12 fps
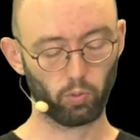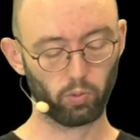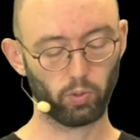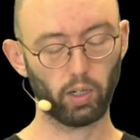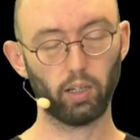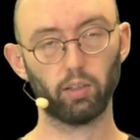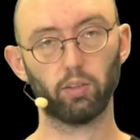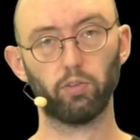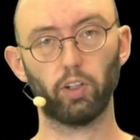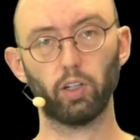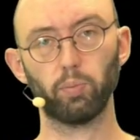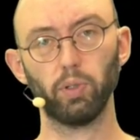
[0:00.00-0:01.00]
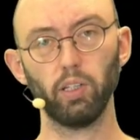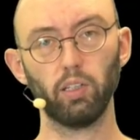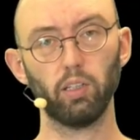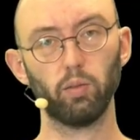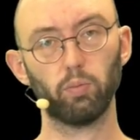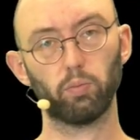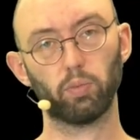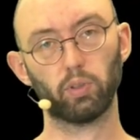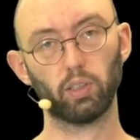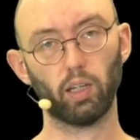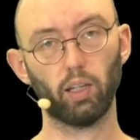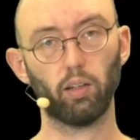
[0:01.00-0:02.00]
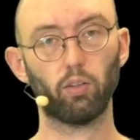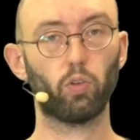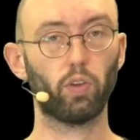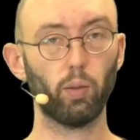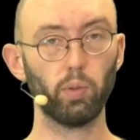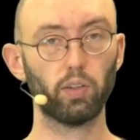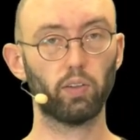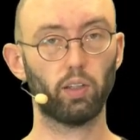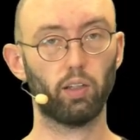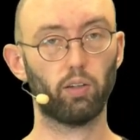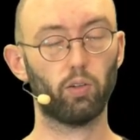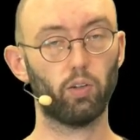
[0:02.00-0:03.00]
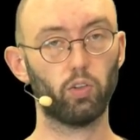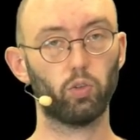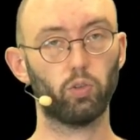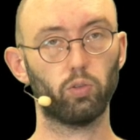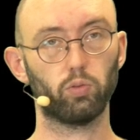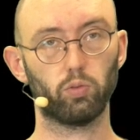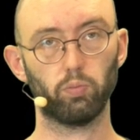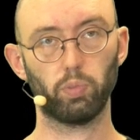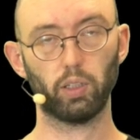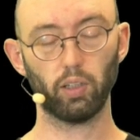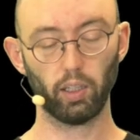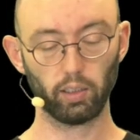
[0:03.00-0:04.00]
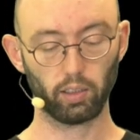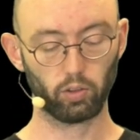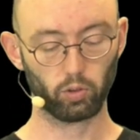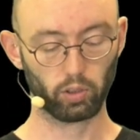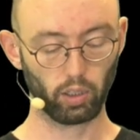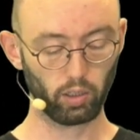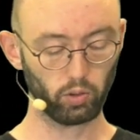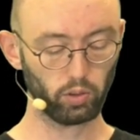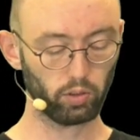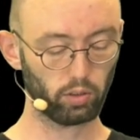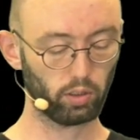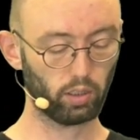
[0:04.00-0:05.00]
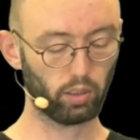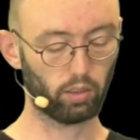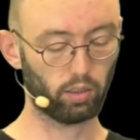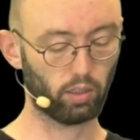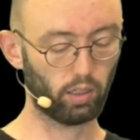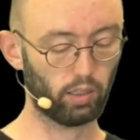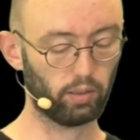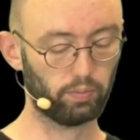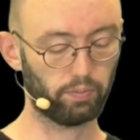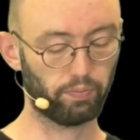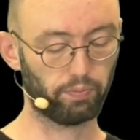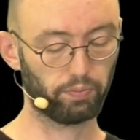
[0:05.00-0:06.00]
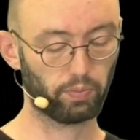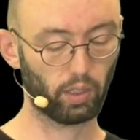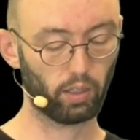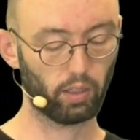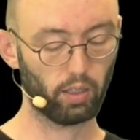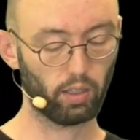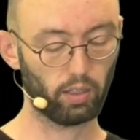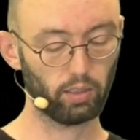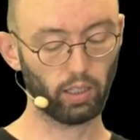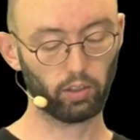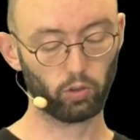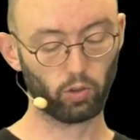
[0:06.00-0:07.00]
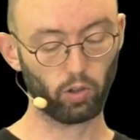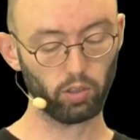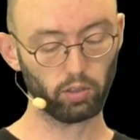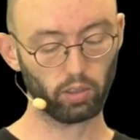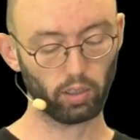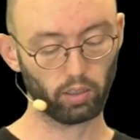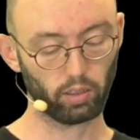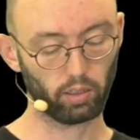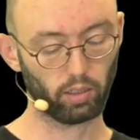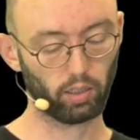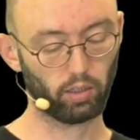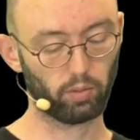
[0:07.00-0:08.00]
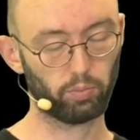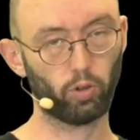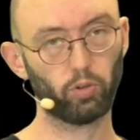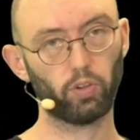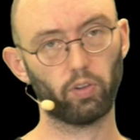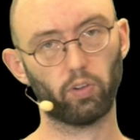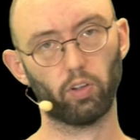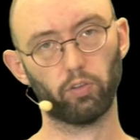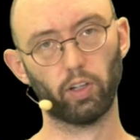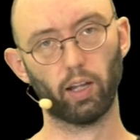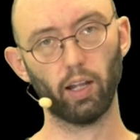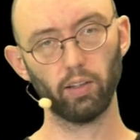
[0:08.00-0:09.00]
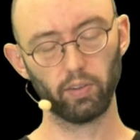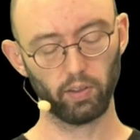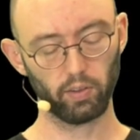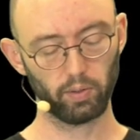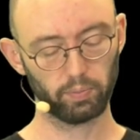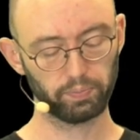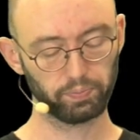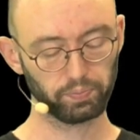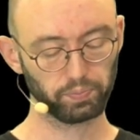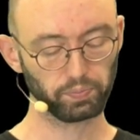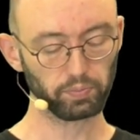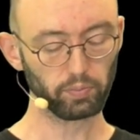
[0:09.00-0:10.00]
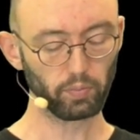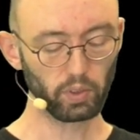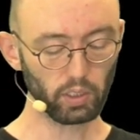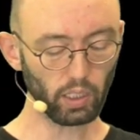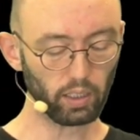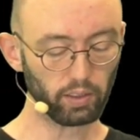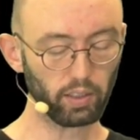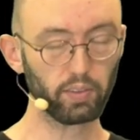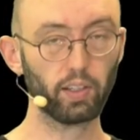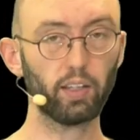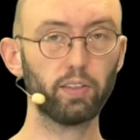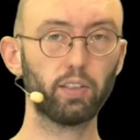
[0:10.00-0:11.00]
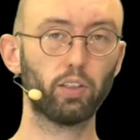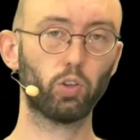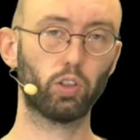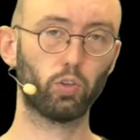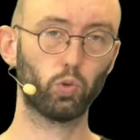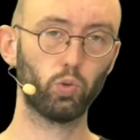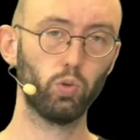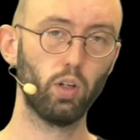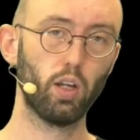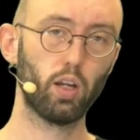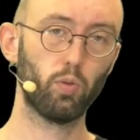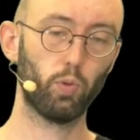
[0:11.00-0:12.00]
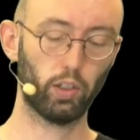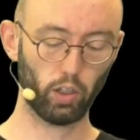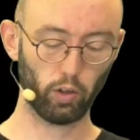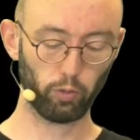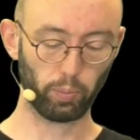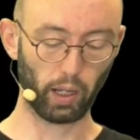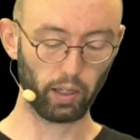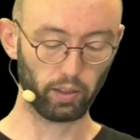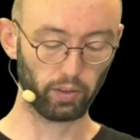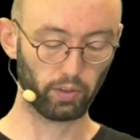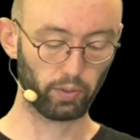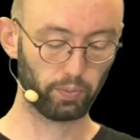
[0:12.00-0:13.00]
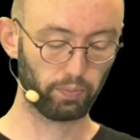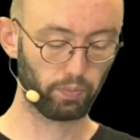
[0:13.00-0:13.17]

Where variability can, to some extent, also be taken into account in later on in the process of analysis, there's nothing you can do when you have bias.